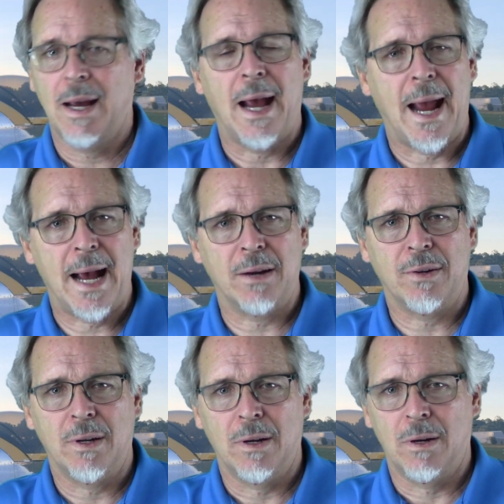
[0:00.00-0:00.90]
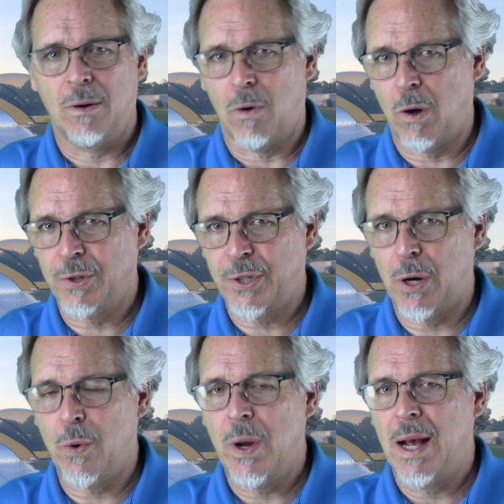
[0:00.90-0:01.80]
and
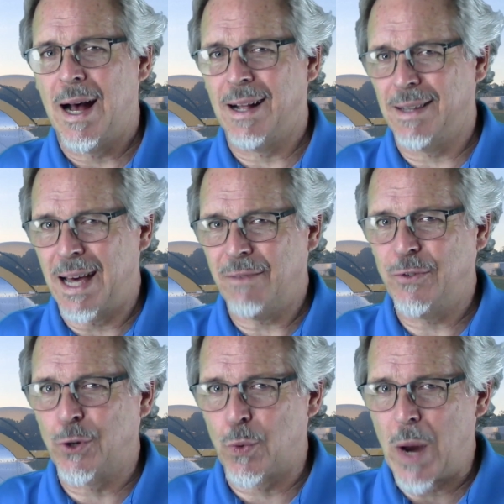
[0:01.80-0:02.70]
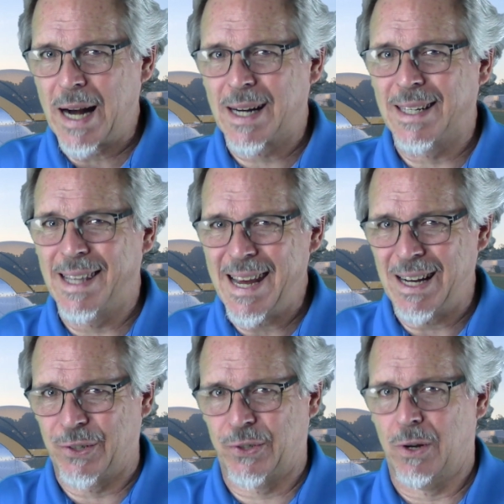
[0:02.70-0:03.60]
also a lot of direct
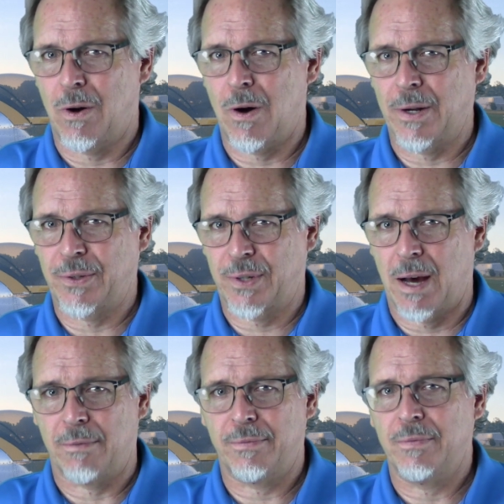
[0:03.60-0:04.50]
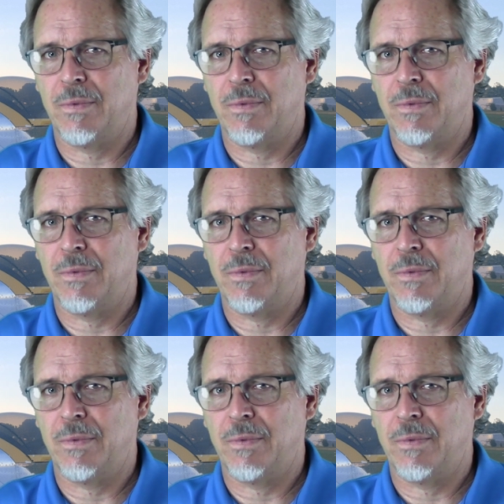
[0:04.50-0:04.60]
links on stuff.